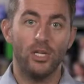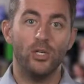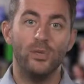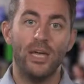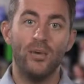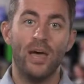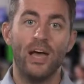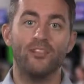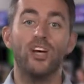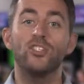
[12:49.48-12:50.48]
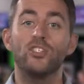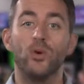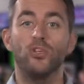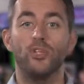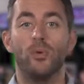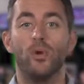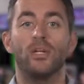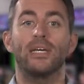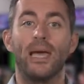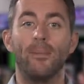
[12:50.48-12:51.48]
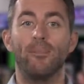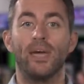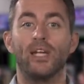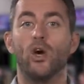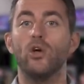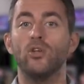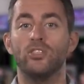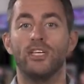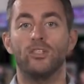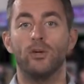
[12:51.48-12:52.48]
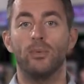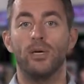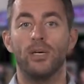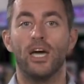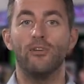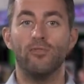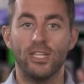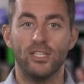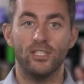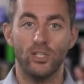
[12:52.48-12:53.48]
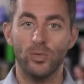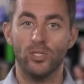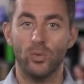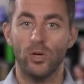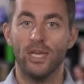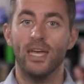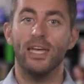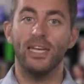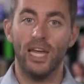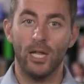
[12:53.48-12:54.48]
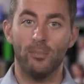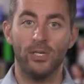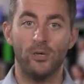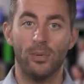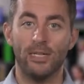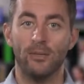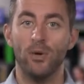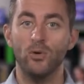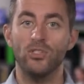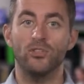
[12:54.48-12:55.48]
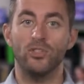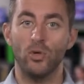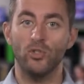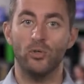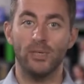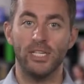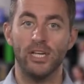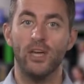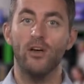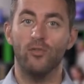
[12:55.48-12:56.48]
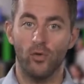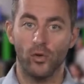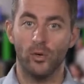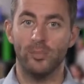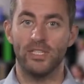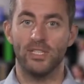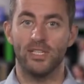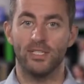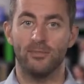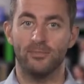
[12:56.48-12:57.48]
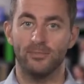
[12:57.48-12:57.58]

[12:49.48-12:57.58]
You now have a SocioMole campaign all set up and ready to do its work in helping you make the most of social media for your business.